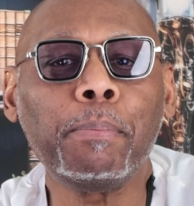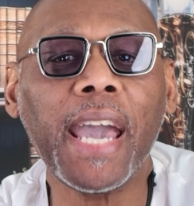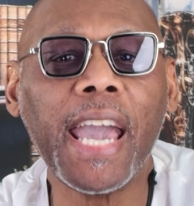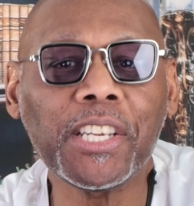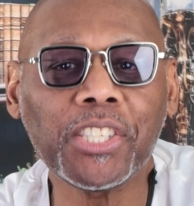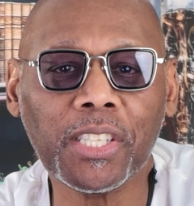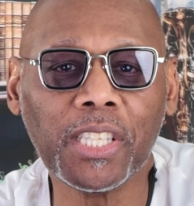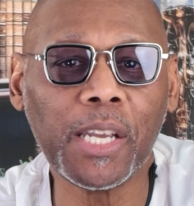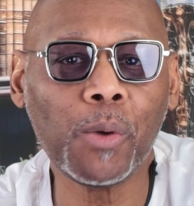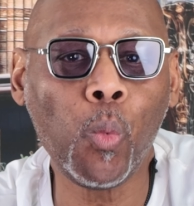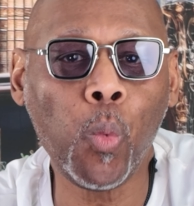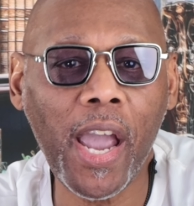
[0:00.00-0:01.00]
patiently
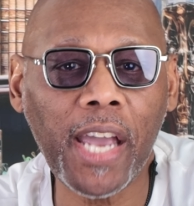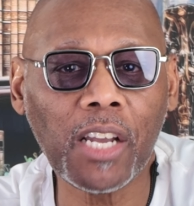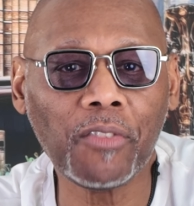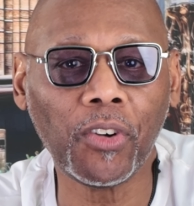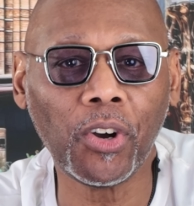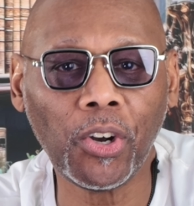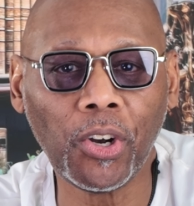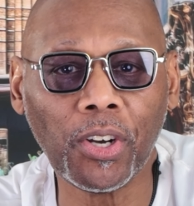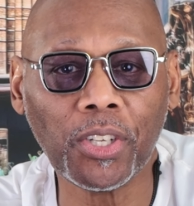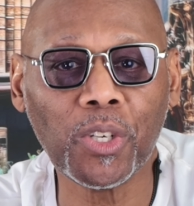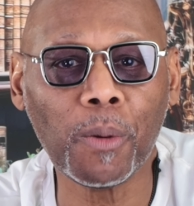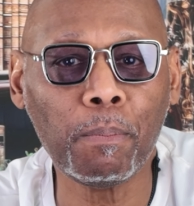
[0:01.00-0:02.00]
waiting for
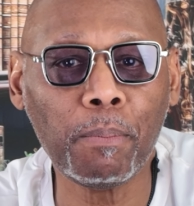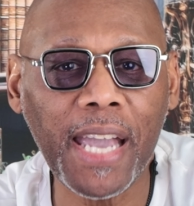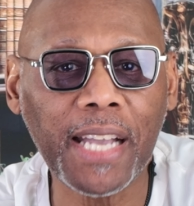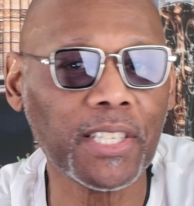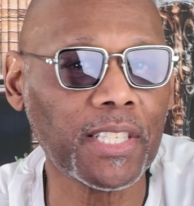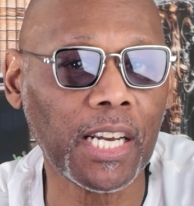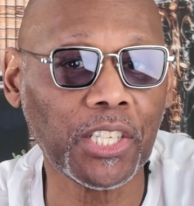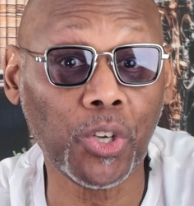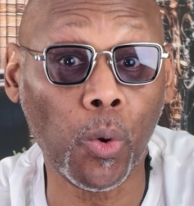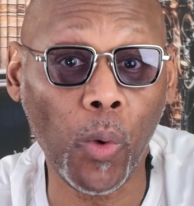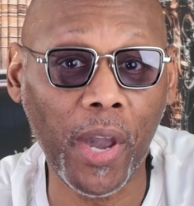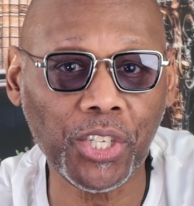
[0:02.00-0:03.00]
her to make such a
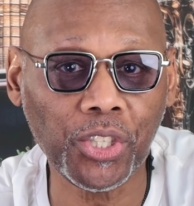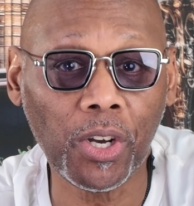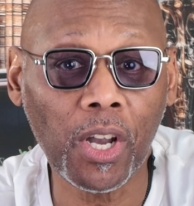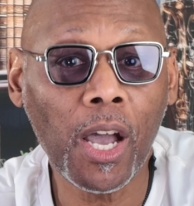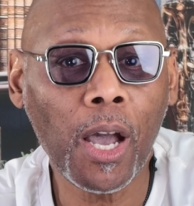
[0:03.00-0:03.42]
wager